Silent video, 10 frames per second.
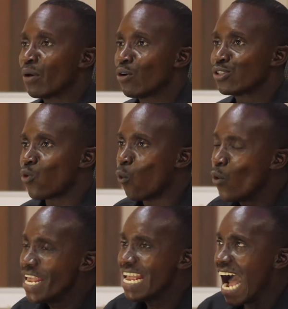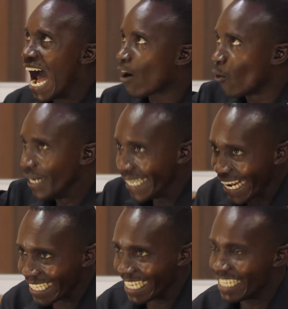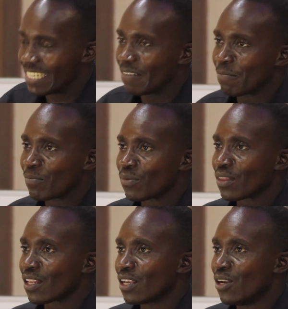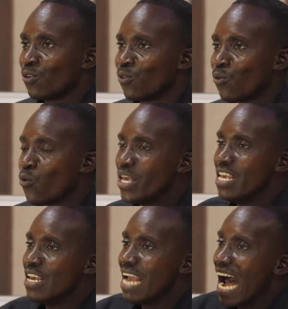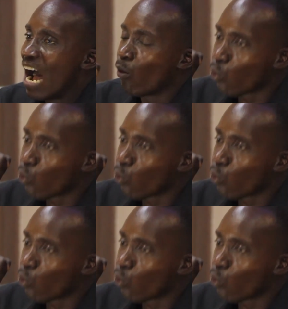because we are connected. We are